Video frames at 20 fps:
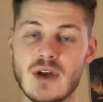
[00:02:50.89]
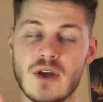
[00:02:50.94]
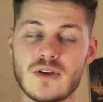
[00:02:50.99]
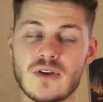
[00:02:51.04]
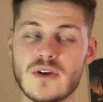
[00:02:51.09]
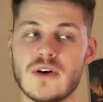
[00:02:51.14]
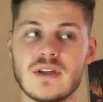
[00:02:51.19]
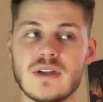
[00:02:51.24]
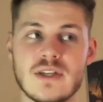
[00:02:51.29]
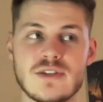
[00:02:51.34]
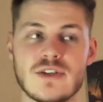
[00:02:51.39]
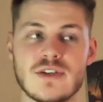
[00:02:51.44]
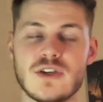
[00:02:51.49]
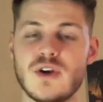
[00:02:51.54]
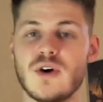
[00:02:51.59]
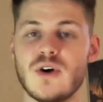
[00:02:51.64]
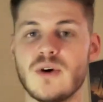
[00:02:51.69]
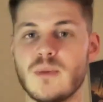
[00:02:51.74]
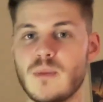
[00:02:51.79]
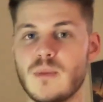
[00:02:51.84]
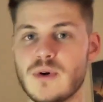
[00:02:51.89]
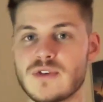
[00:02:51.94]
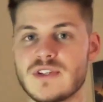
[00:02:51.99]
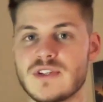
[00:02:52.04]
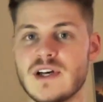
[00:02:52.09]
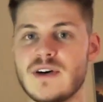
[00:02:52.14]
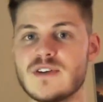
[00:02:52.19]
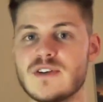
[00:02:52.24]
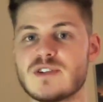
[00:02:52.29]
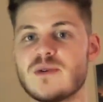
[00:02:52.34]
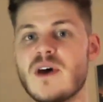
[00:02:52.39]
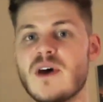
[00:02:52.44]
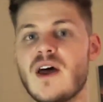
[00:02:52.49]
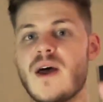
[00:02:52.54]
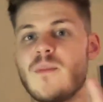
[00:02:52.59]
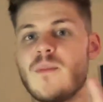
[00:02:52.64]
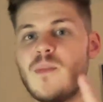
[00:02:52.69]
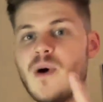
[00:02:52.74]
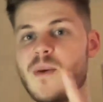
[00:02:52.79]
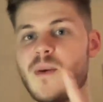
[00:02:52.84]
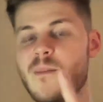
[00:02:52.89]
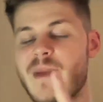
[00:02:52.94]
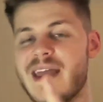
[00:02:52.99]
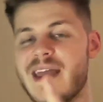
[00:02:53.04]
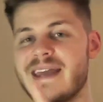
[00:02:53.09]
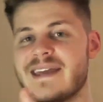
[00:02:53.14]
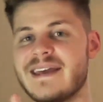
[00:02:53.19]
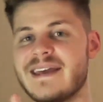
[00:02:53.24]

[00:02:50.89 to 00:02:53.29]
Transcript: Not only secure more sales, but make